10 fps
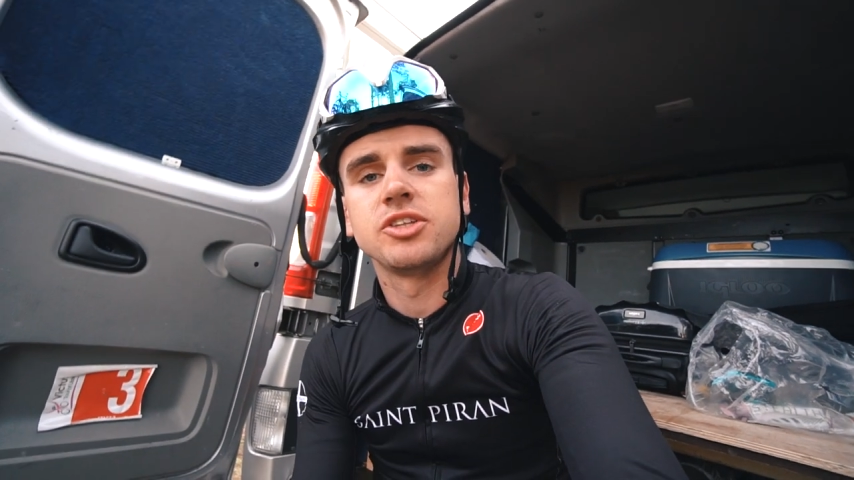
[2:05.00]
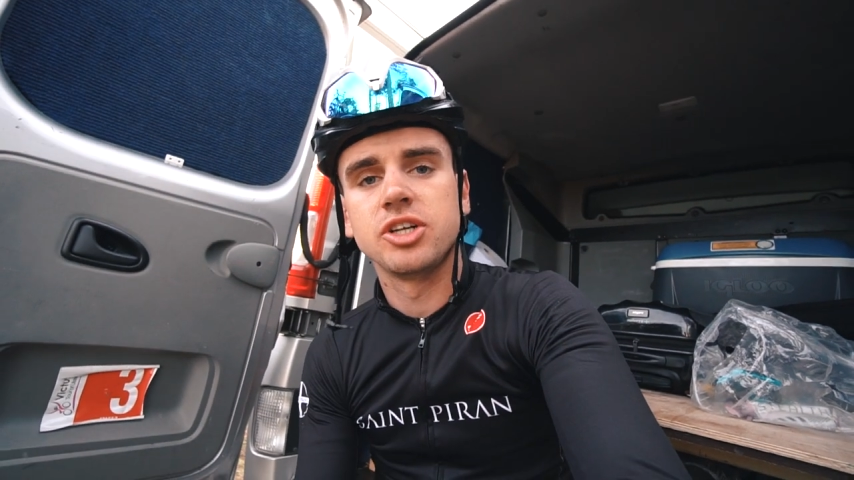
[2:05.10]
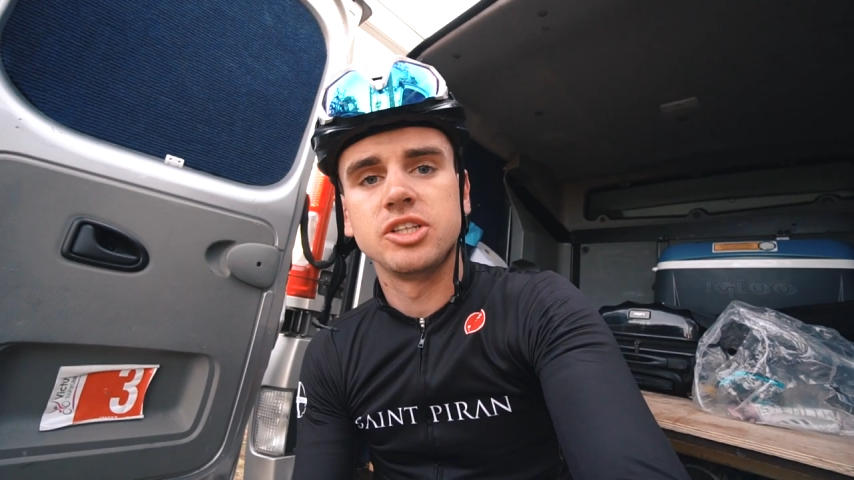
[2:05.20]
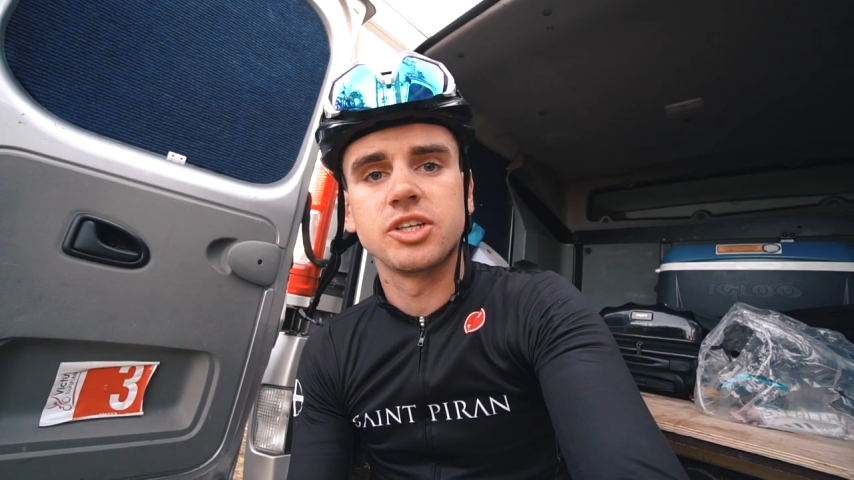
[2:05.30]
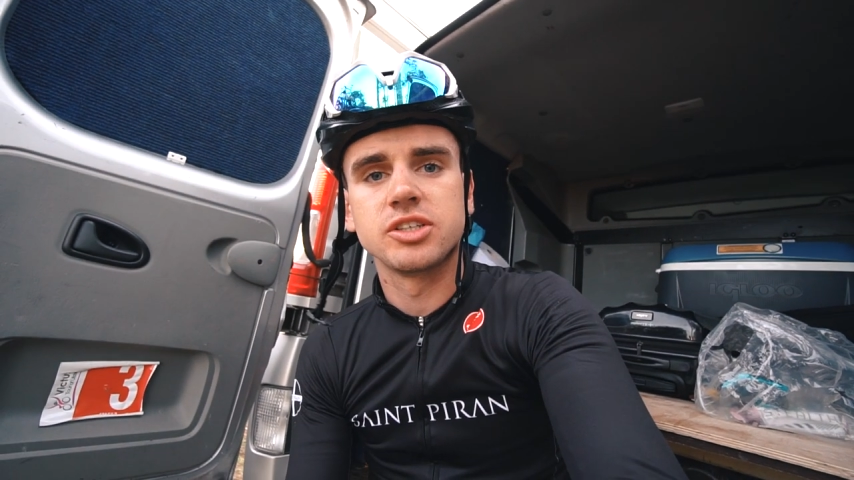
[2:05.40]

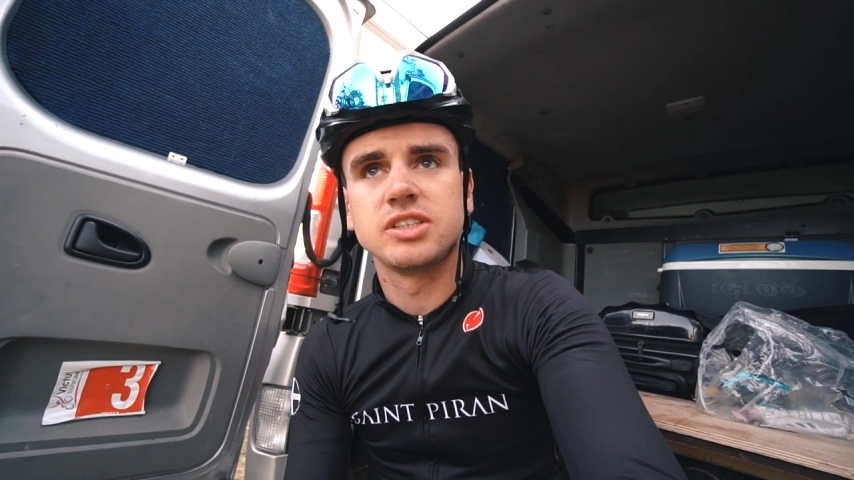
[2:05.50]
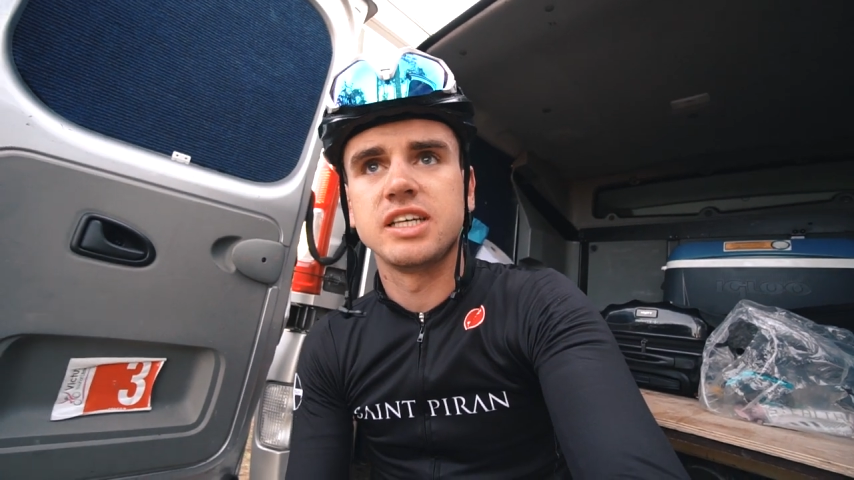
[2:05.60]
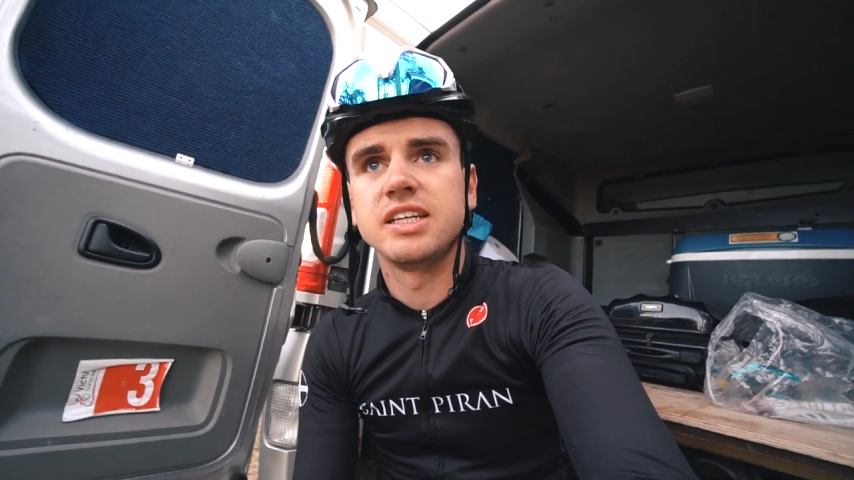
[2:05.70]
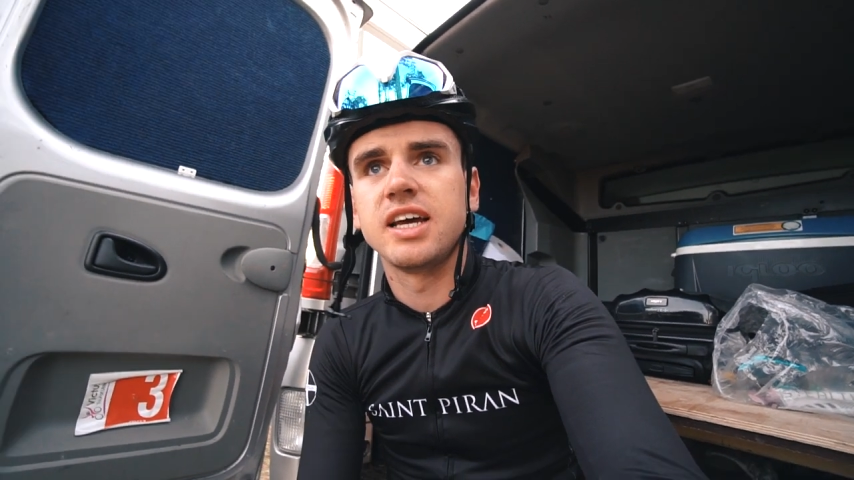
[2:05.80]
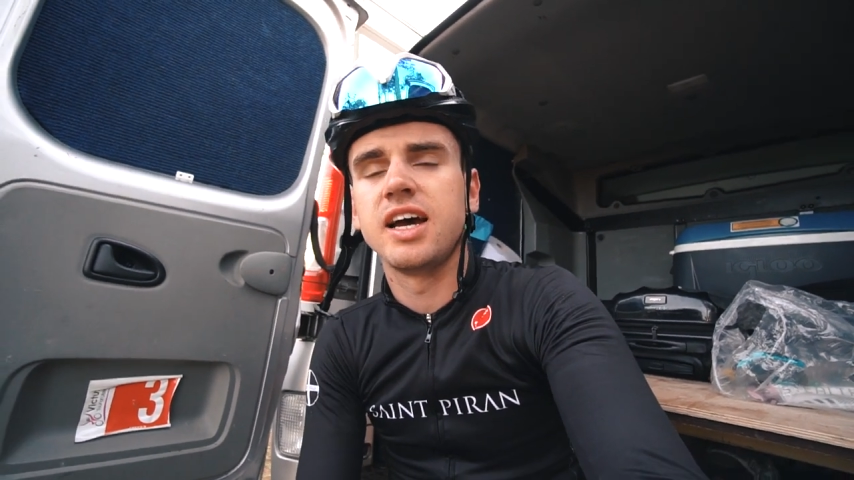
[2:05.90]
done and
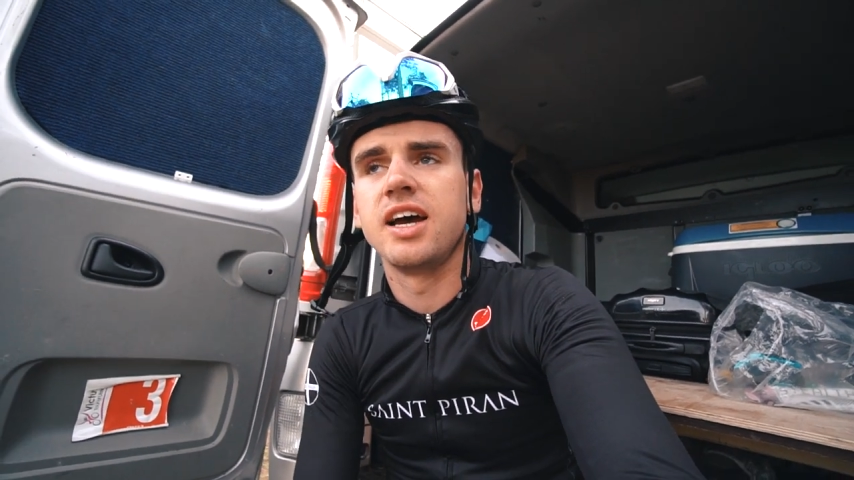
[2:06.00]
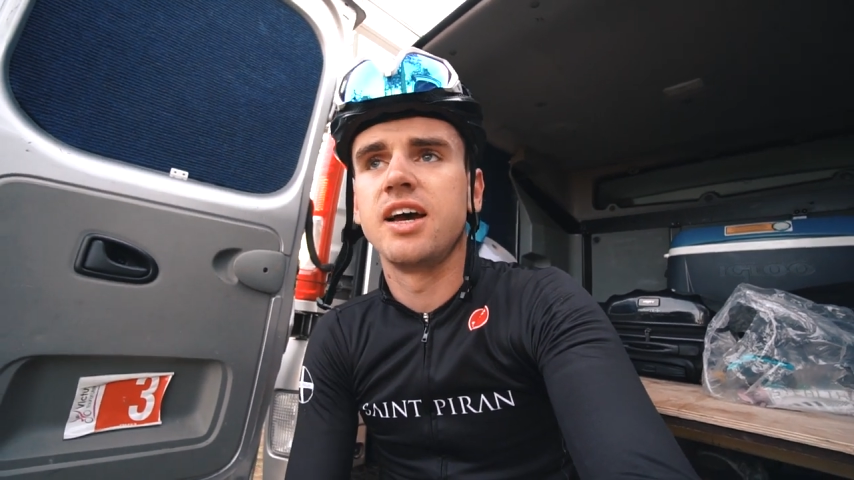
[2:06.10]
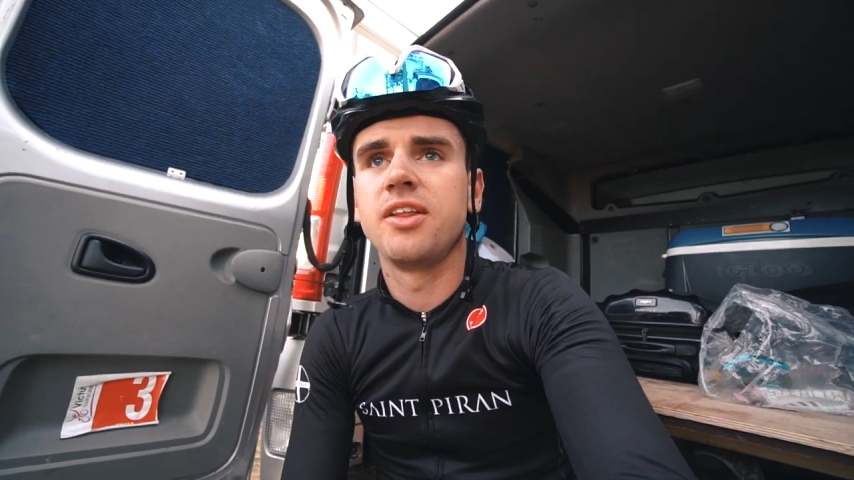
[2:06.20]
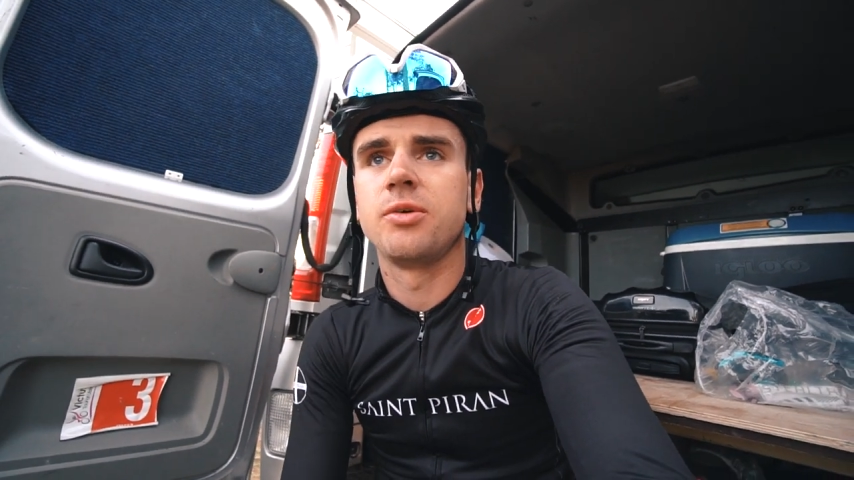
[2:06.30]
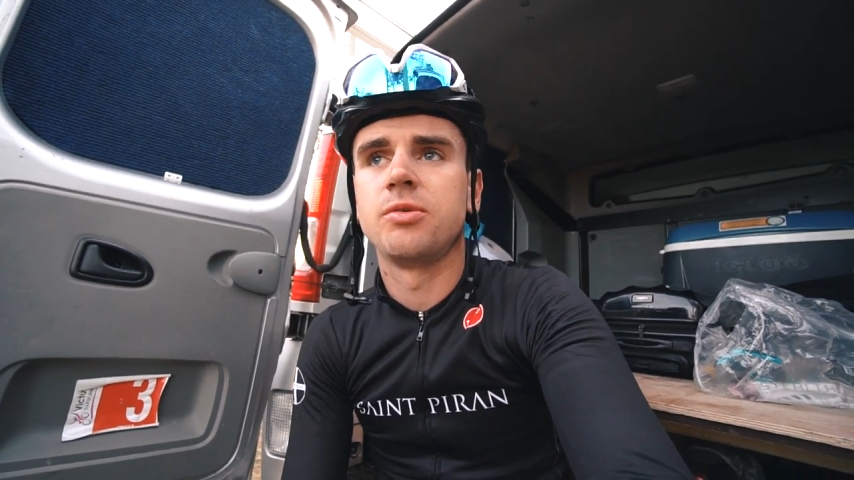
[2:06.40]
dusted.
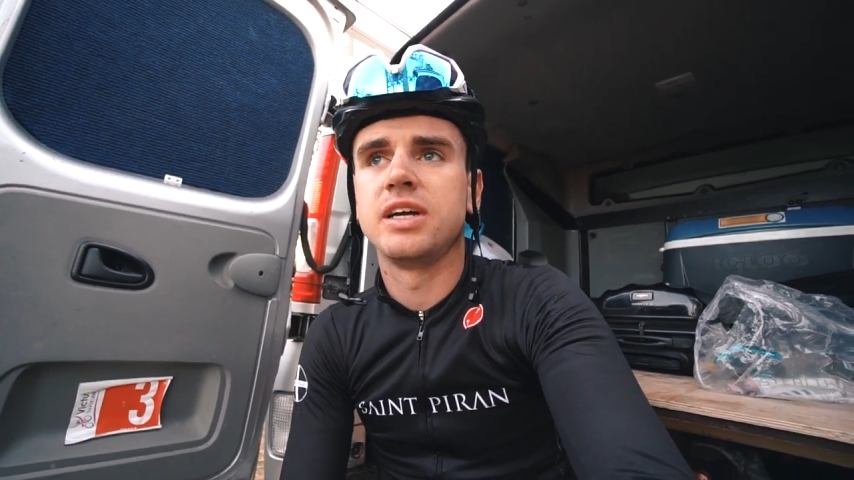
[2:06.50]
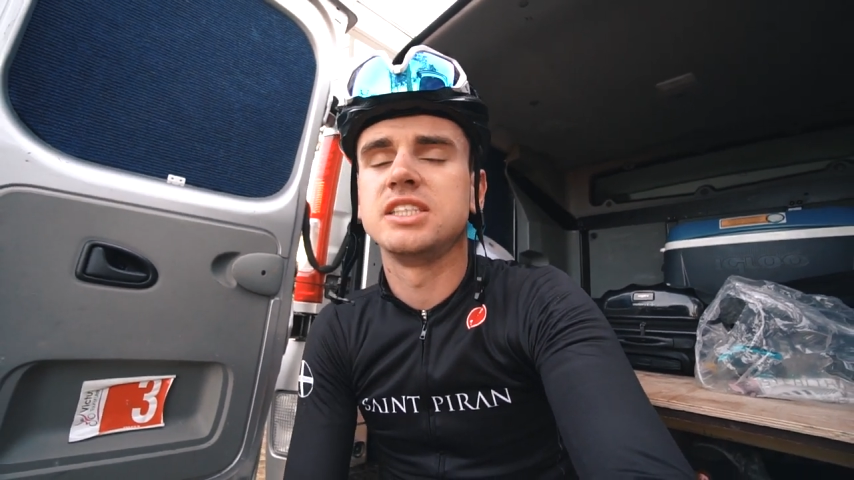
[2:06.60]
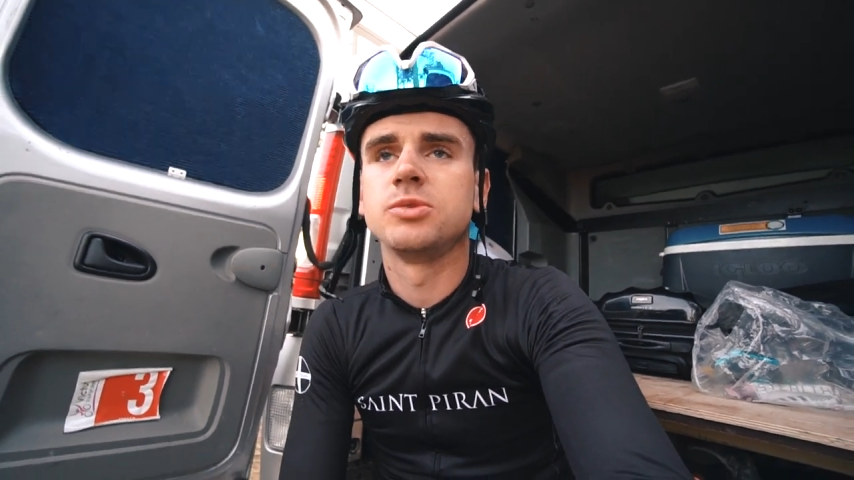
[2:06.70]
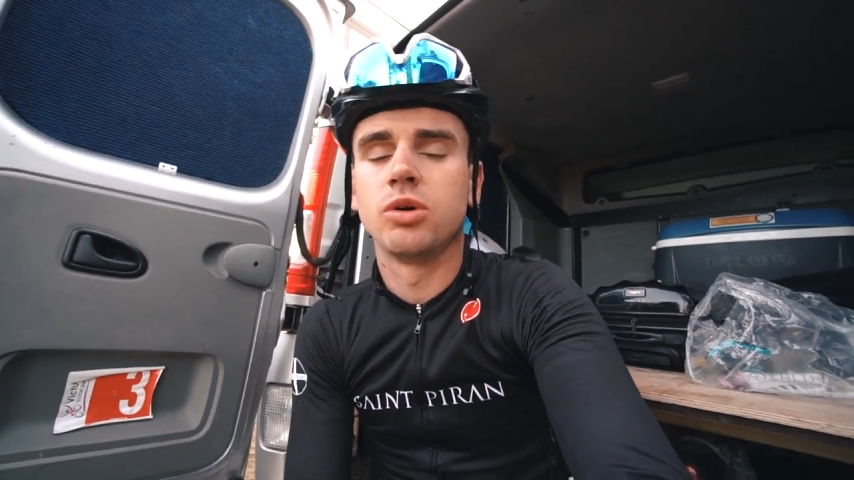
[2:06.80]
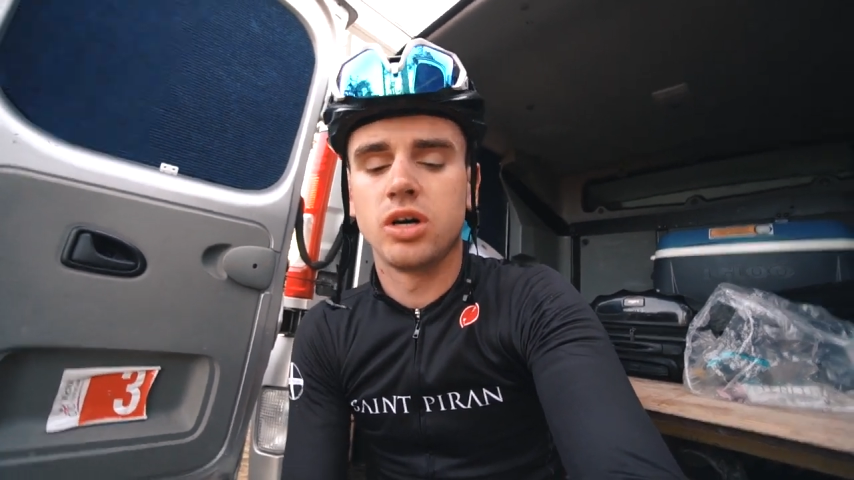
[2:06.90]
The
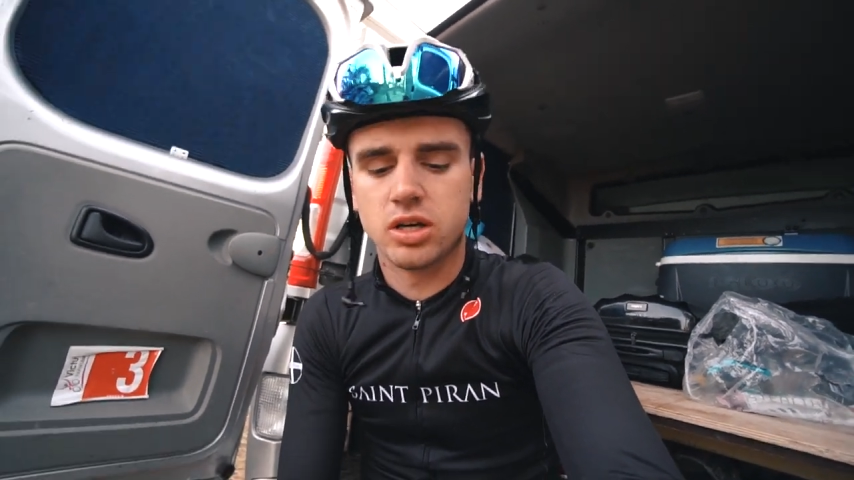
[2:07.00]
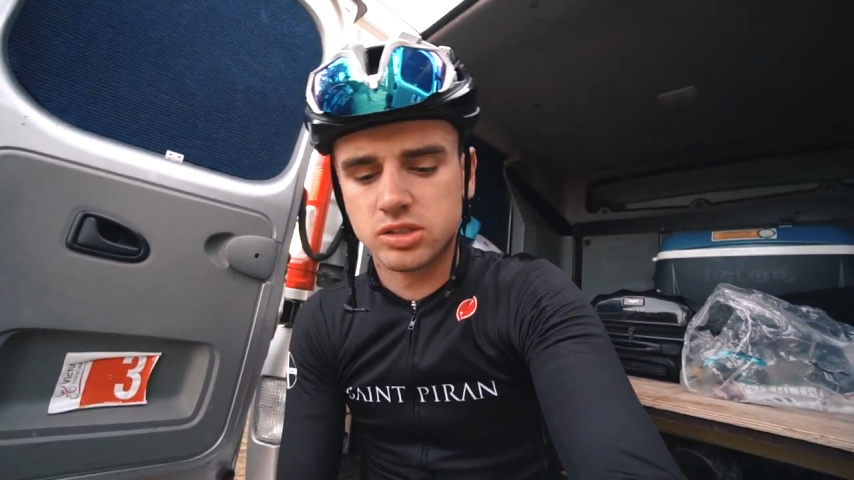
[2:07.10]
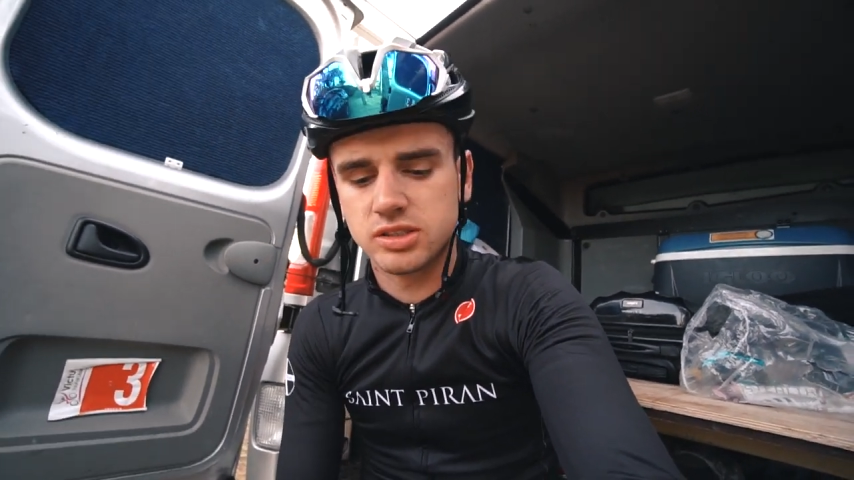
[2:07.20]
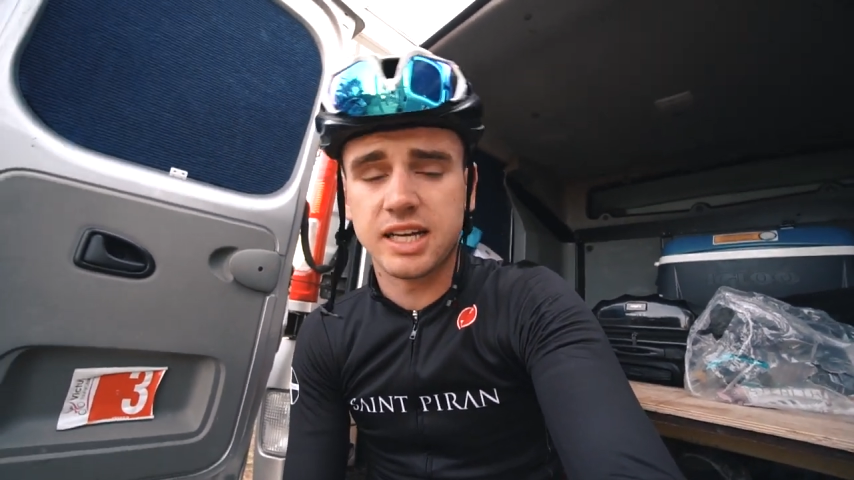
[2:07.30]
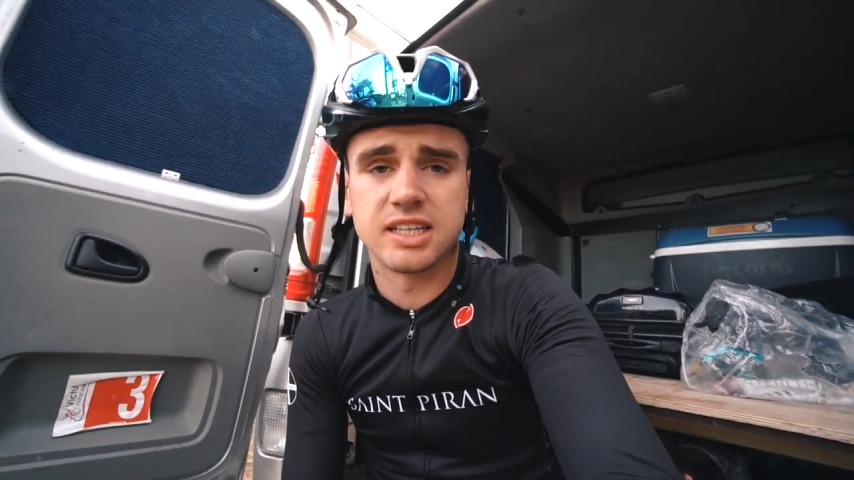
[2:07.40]
race was,